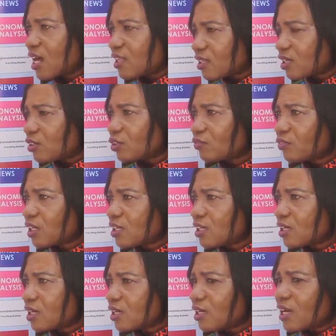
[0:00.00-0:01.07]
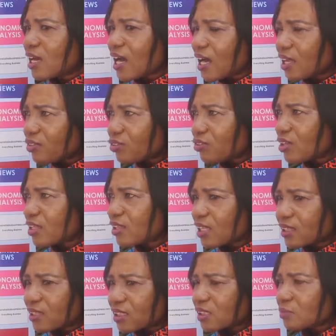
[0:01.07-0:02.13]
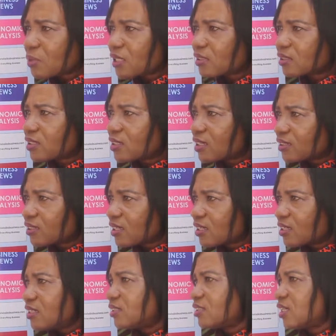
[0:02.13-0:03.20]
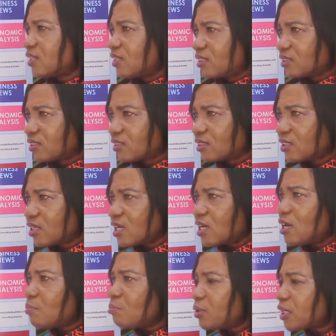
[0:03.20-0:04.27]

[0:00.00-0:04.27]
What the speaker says: at the end of the year, I think that this person is a key talent.